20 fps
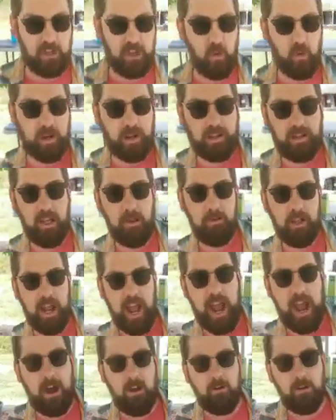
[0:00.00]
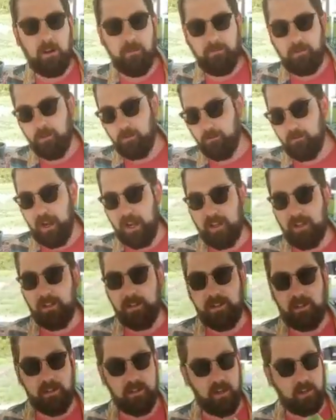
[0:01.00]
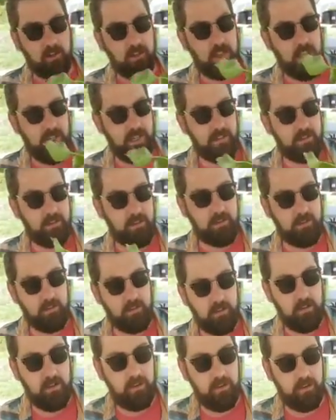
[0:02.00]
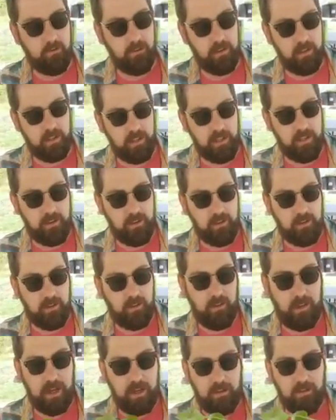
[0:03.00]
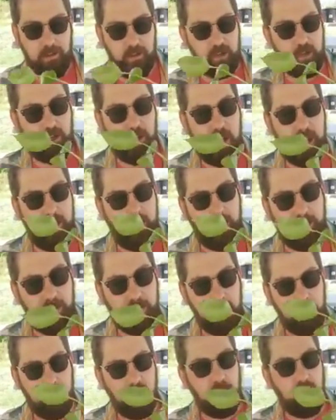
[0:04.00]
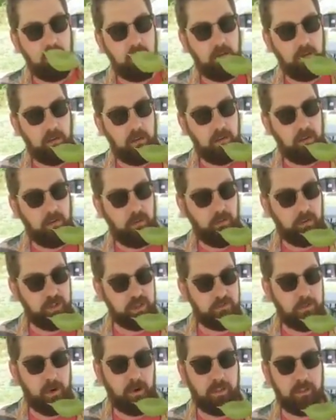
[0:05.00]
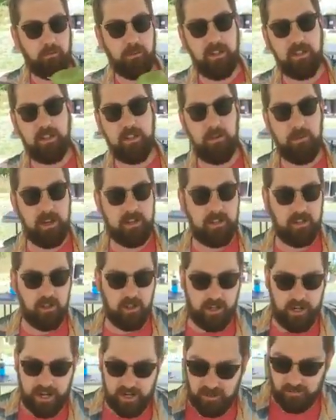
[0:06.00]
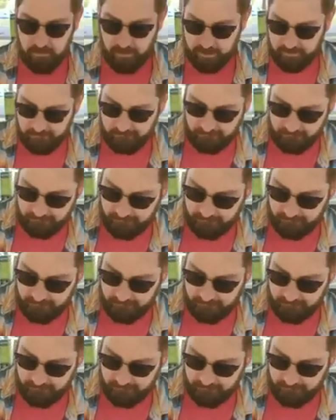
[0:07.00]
you want to keep it out of direct sunlight. They really like the shade, which is part of the reason they make such a good houseplant.